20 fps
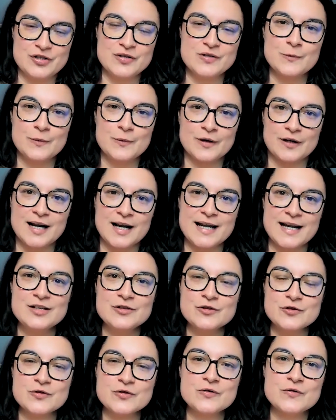It's where I
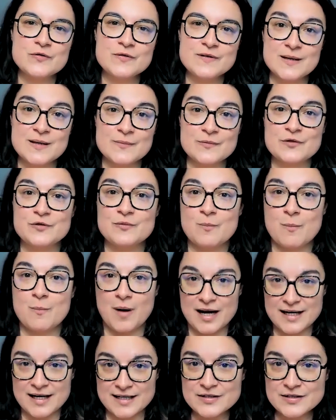introduce them to
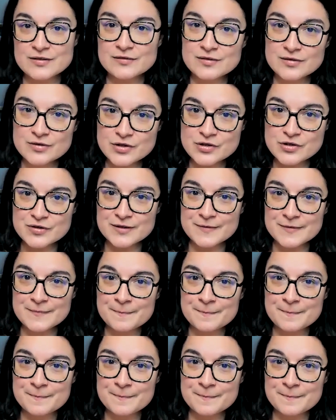my solution